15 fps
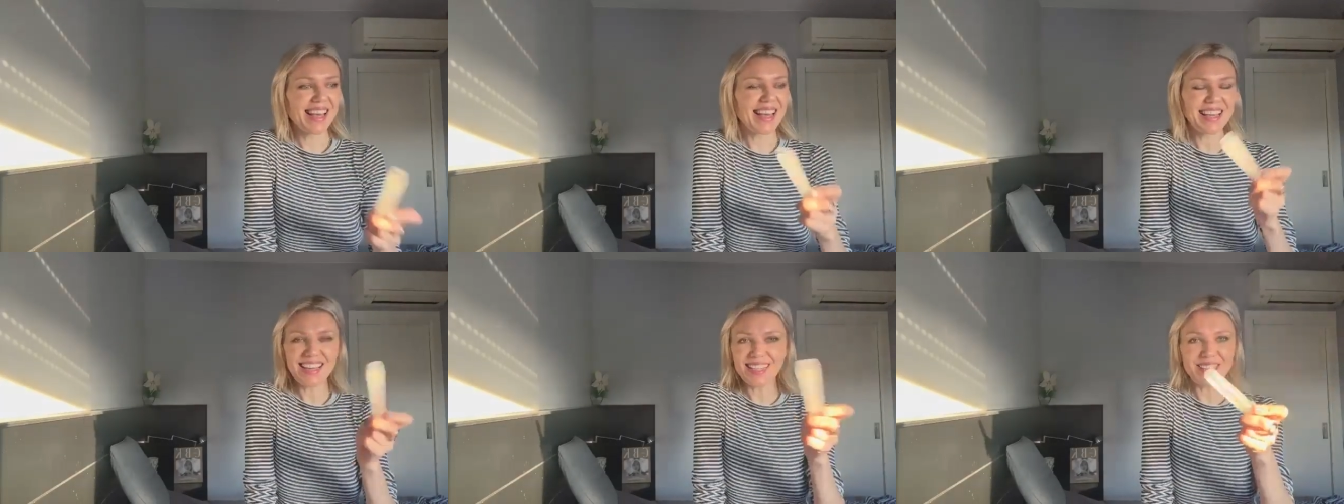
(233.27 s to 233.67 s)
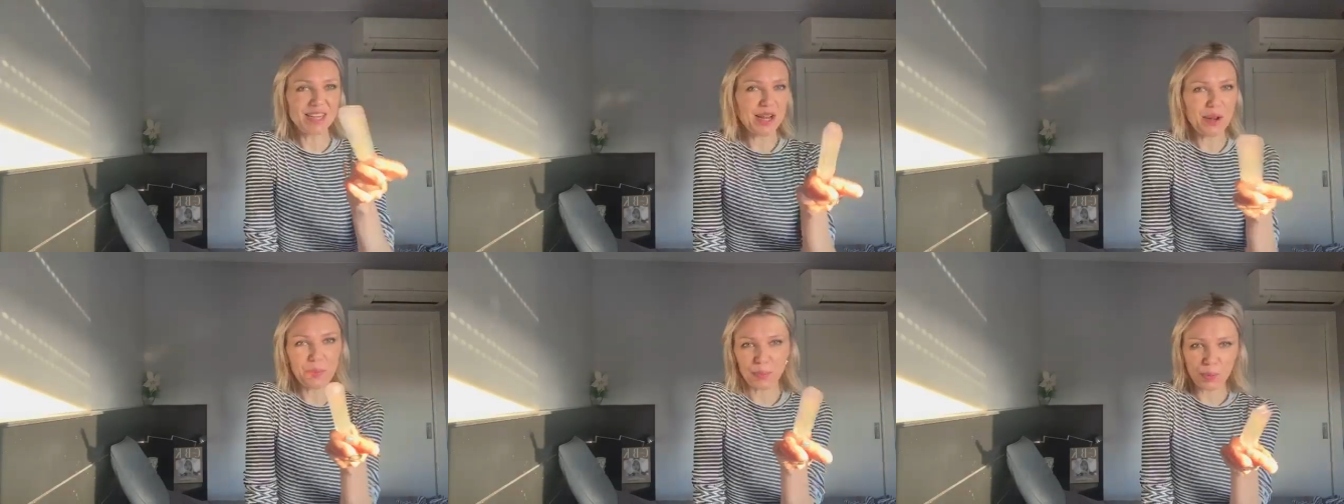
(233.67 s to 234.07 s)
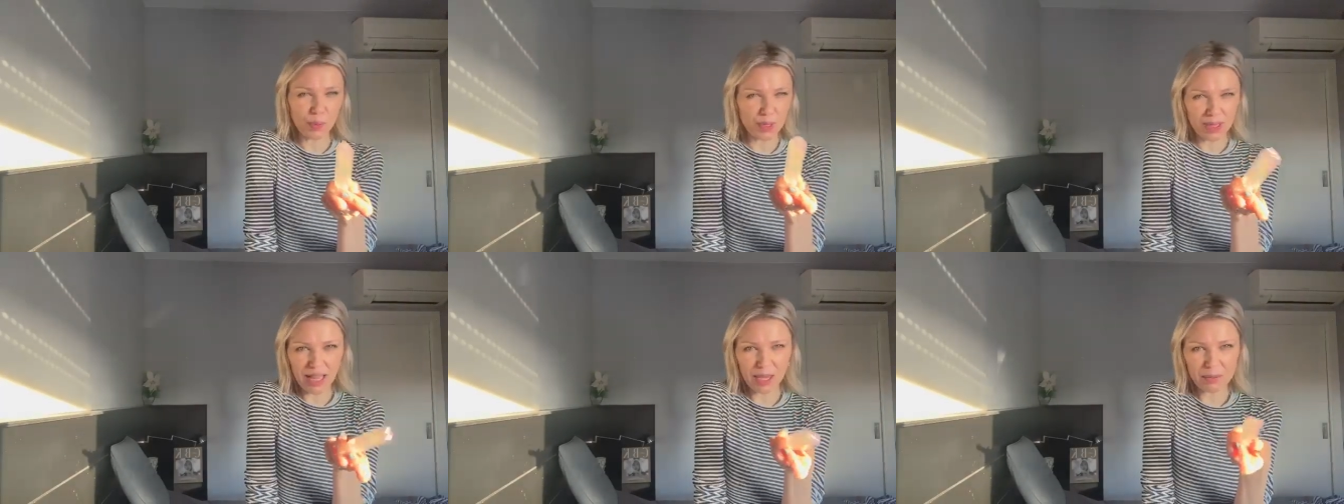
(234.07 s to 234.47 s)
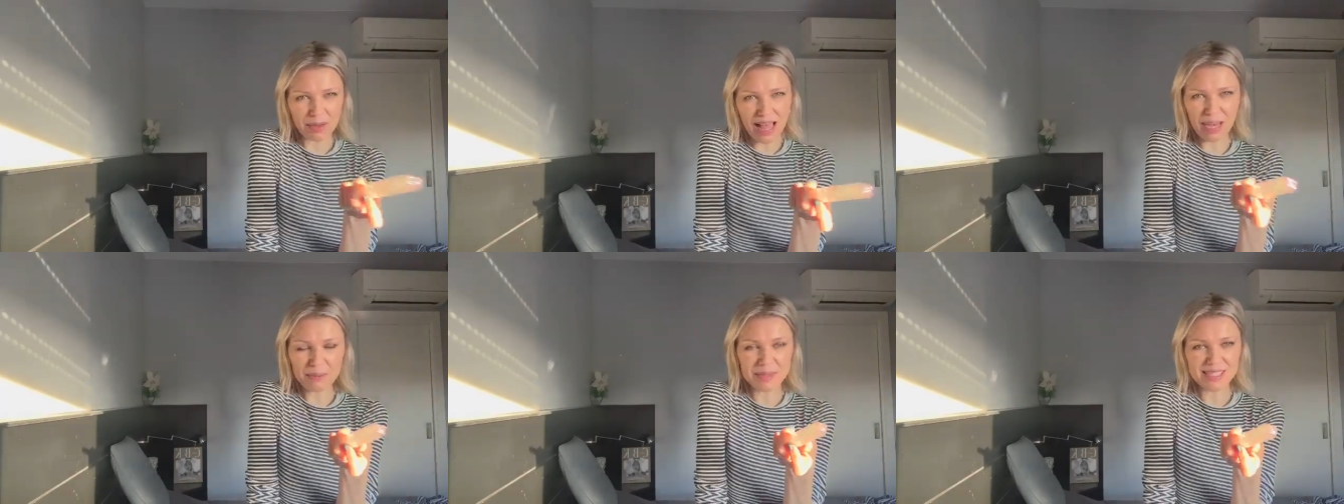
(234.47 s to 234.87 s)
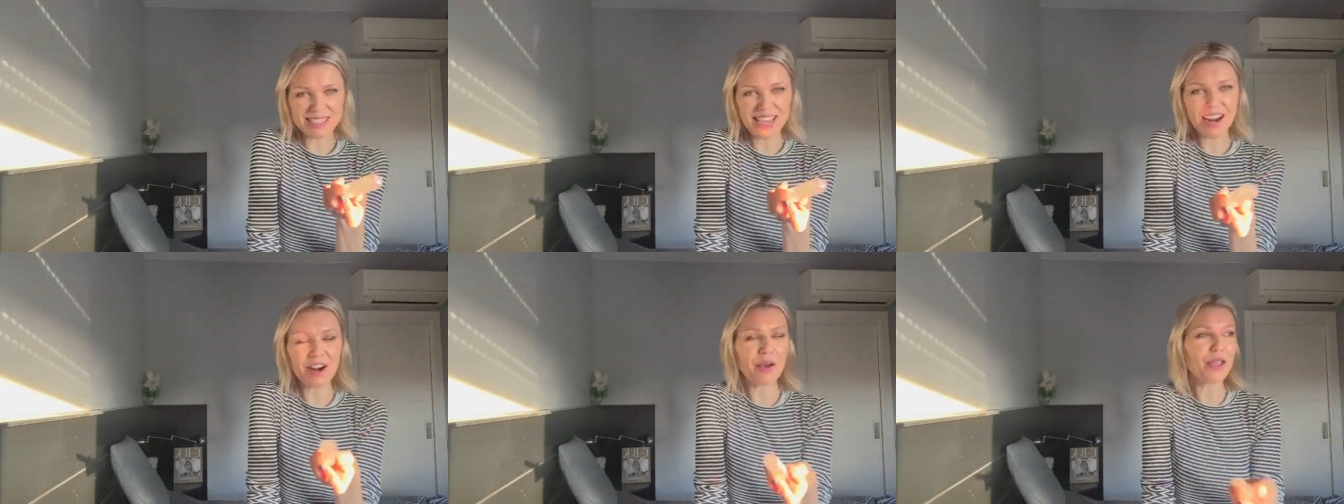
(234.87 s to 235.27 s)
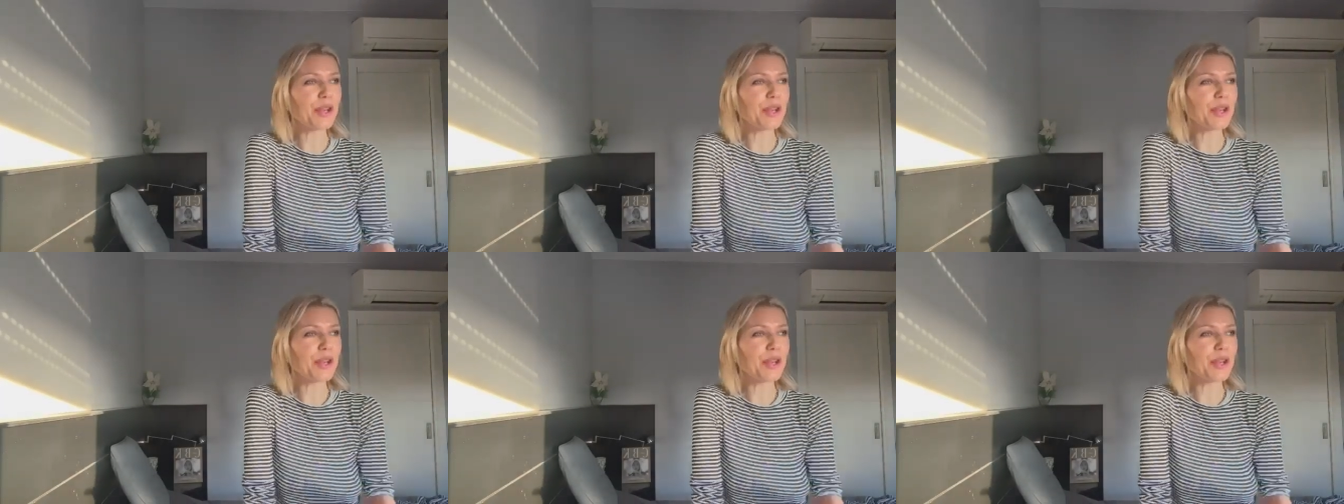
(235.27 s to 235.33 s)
and I didn't put like black mascara.